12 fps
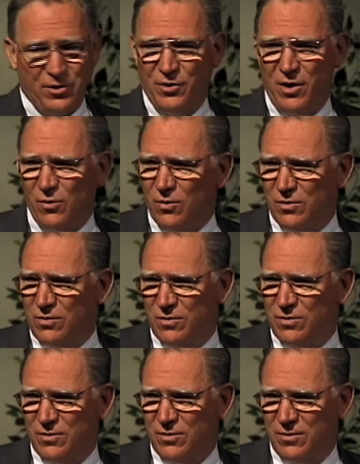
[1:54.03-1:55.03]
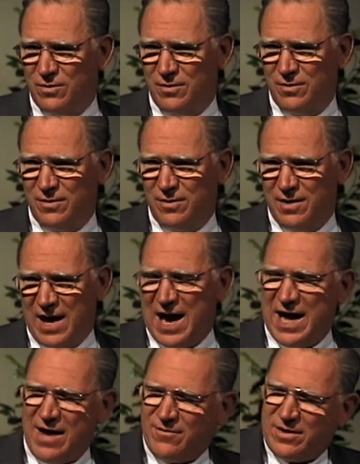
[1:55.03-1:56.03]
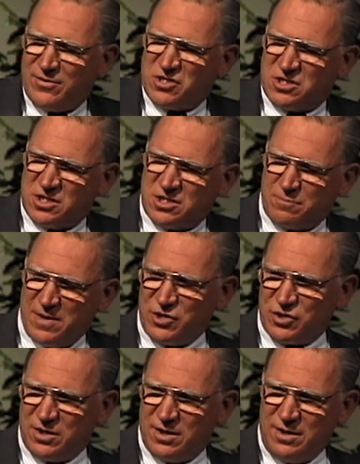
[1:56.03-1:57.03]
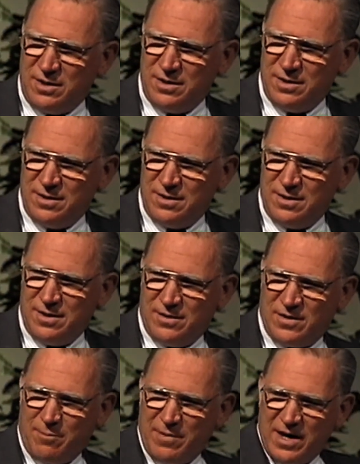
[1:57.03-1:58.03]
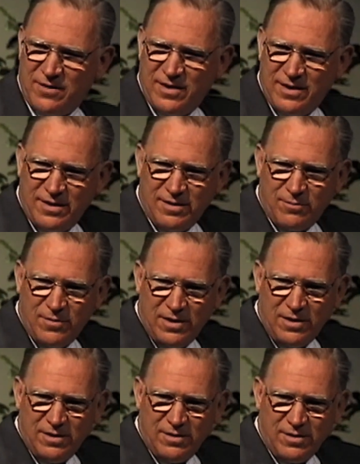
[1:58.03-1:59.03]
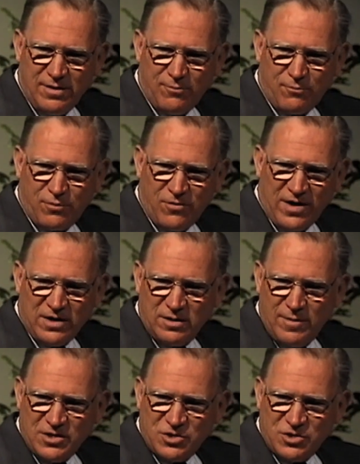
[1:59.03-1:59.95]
I don't know. I have a suspicion that might have prevented the